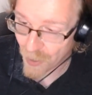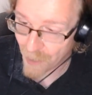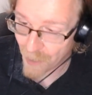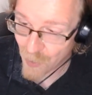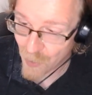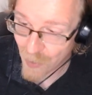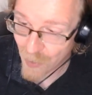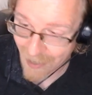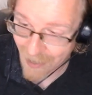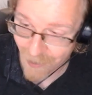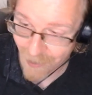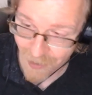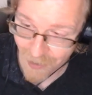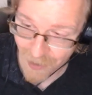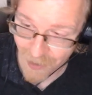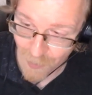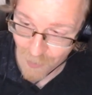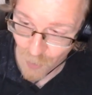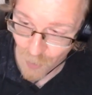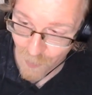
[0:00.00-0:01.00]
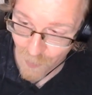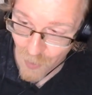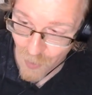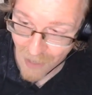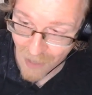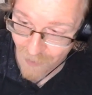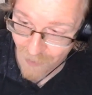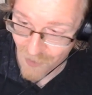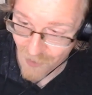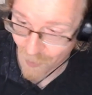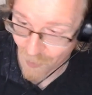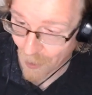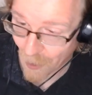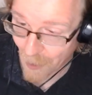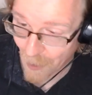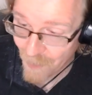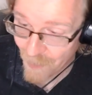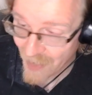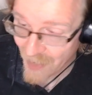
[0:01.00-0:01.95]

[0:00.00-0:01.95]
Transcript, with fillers: up new counter to put up new covers for it.